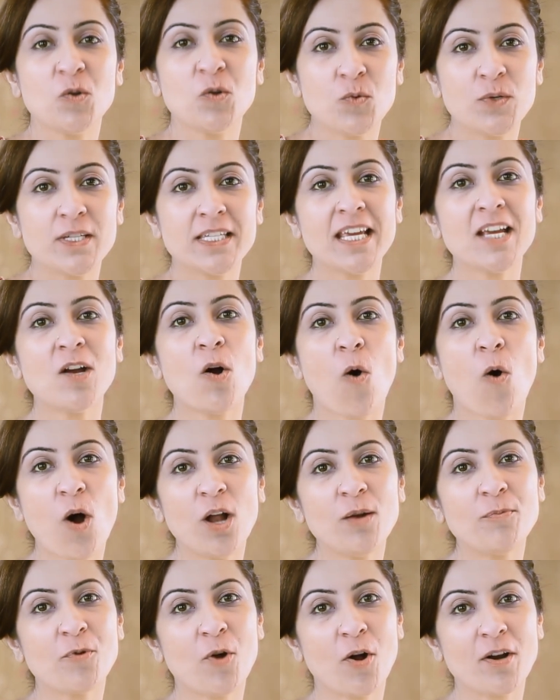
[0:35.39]
using
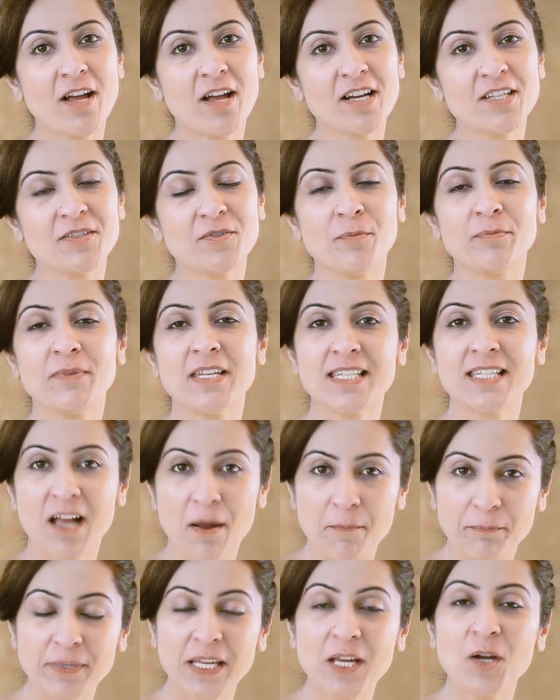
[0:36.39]
all products from this
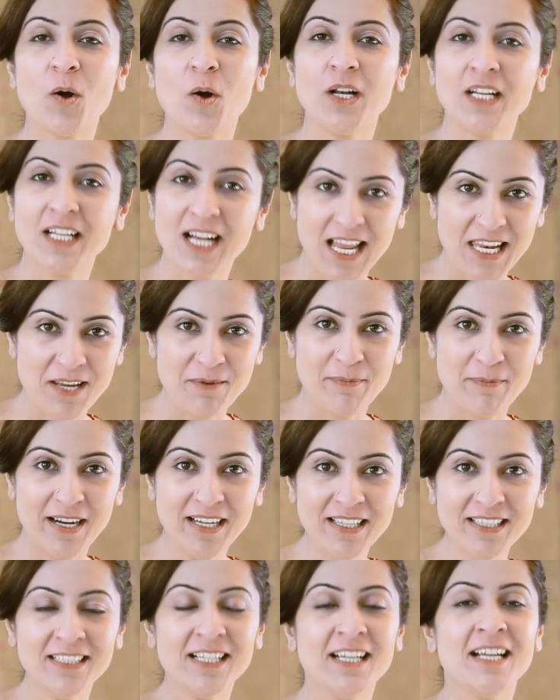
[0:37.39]
company called
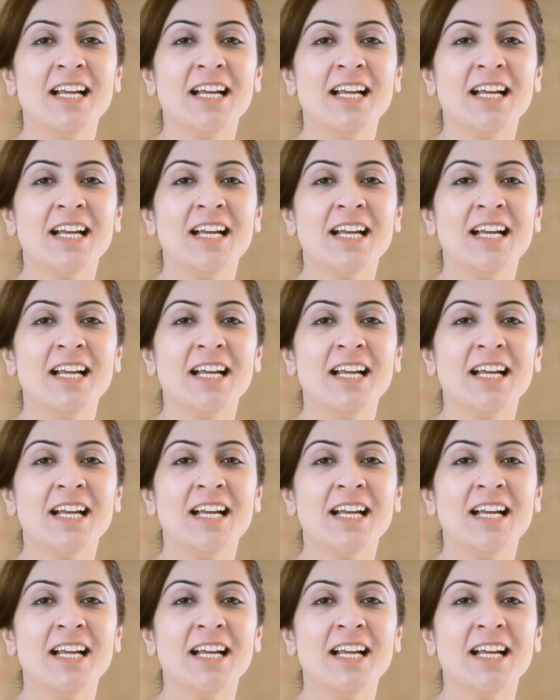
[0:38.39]
Colorbar.